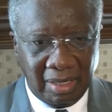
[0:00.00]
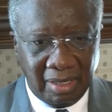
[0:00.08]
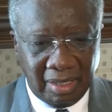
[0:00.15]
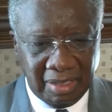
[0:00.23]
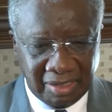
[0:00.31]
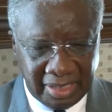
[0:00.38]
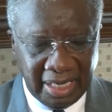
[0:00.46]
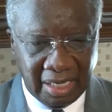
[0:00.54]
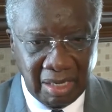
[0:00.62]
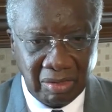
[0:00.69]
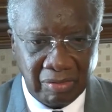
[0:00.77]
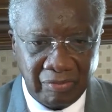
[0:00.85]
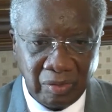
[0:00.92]
is
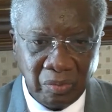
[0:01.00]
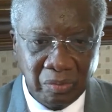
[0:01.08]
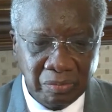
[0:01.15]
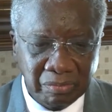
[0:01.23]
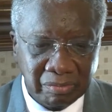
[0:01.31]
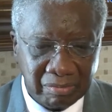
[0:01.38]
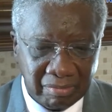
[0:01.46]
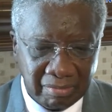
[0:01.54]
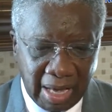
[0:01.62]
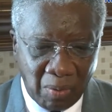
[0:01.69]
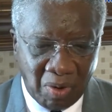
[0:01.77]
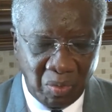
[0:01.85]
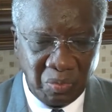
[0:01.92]
taking the view
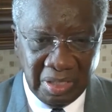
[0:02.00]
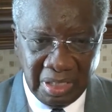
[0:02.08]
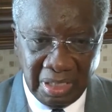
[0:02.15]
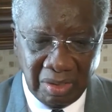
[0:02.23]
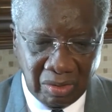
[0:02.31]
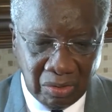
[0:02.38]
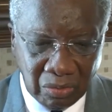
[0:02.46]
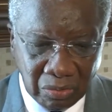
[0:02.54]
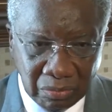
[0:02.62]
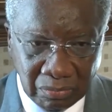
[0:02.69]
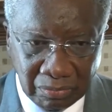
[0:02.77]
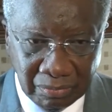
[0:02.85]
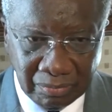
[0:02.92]
that what we need to do
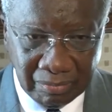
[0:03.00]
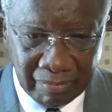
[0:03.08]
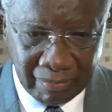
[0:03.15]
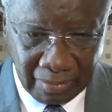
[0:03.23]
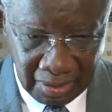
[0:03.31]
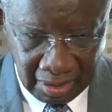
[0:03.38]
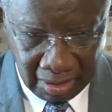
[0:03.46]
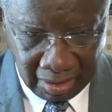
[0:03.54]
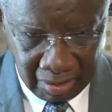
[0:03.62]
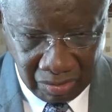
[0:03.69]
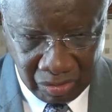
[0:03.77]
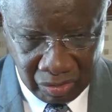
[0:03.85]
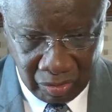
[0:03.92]

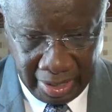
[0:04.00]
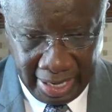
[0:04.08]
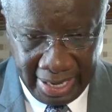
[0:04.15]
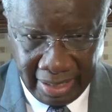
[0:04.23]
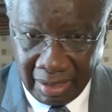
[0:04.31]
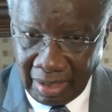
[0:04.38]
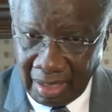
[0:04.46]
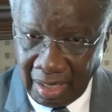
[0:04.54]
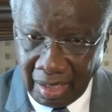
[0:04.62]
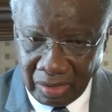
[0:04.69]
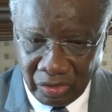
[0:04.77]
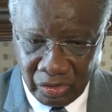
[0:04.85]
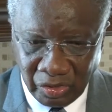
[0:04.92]
is to
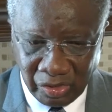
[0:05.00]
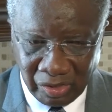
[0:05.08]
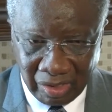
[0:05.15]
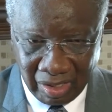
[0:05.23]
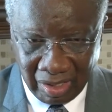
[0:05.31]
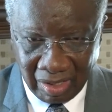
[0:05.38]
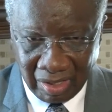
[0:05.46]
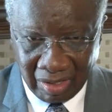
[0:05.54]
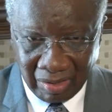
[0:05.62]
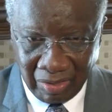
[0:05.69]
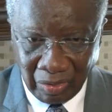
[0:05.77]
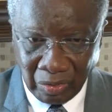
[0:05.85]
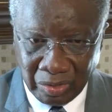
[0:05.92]
engage
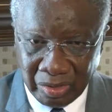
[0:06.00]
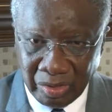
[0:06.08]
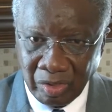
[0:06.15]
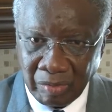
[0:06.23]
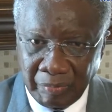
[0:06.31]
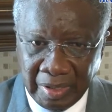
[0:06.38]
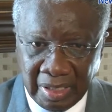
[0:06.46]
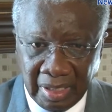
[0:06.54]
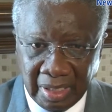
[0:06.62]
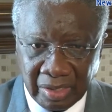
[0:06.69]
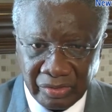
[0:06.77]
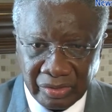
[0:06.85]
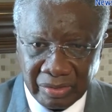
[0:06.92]
those European
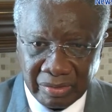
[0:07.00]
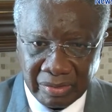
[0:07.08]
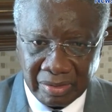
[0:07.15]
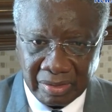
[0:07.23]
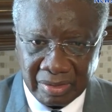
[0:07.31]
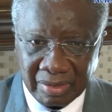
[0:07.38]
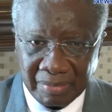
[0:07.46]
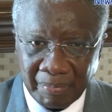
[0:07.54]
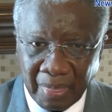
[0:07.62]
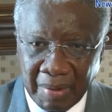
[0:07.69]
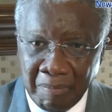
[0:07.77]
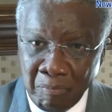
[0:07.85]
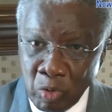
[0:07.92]
nations
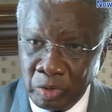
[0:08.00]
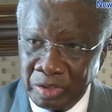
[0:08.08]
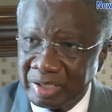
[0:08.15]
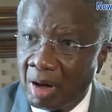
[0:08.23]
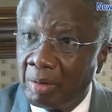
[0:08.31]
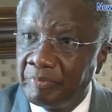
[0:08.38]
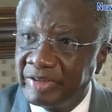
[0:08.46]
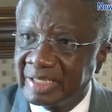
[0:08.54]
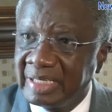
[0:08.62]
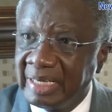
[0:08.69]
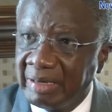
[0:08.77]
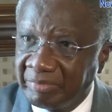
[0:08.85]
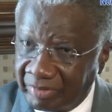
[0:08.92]
most
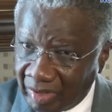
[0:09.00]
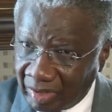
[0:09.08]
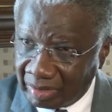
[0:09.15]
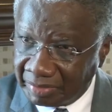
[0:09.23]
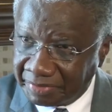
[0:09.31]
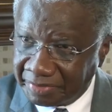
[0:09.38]
obviously involved